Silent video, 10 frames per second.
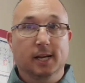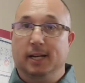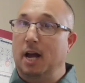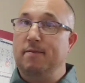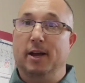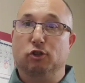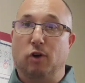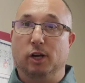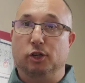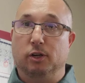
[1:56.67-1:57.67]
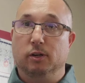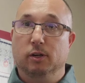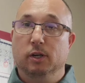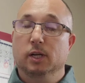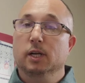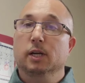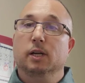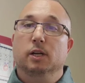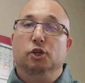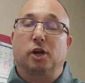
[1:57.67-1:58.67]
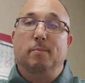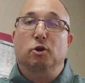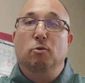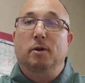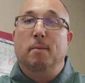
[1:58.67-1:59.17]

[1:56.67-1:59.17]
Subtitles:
Kind of a head scratcher. Jamie Newman,